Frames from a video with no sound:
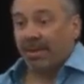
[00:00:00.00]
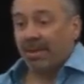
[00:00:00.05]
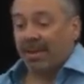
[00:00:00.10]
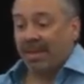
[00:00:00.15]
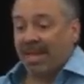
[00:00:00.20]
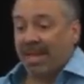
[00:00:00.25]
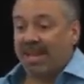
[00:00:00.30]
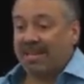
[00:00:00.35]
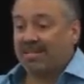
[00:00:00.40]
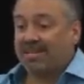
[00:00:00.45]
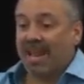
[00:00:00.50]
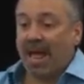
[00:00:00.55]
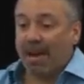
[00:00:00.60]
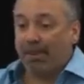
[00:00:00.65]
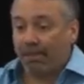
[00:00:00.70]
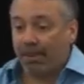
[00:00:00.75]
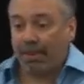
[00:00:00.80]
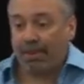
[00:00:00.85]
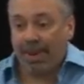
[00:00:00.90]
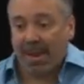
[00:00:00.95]
he's not
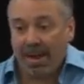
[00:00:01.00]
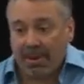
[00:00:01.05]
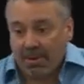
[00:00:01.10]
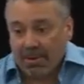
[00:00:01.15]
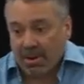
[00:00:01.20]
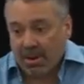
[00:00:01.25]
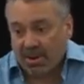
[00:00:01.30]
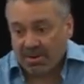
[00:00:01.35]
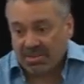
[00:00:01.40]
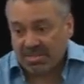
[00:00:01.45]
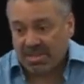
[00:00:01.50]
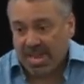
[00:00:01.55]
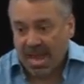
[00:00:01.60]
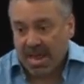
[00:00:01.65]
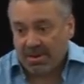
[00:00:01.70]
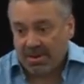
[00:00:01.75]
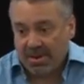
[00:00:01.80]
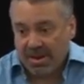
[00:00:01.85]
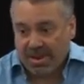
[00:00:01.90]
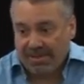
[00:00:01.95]
preparing on
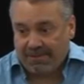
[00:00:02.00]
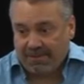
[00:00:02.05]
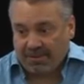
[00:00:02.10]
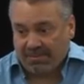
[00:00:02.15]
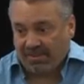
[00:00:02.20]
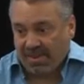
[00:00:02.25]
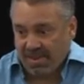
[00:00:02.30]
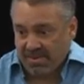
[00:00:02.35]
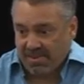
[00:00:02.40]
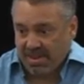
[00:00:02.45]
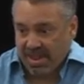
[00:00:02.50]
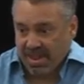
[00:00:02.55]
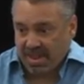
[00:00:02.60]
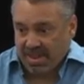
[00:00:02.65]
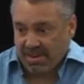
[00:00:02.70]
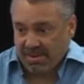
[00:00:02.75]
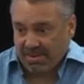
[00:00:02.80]
Saturday for Sunday.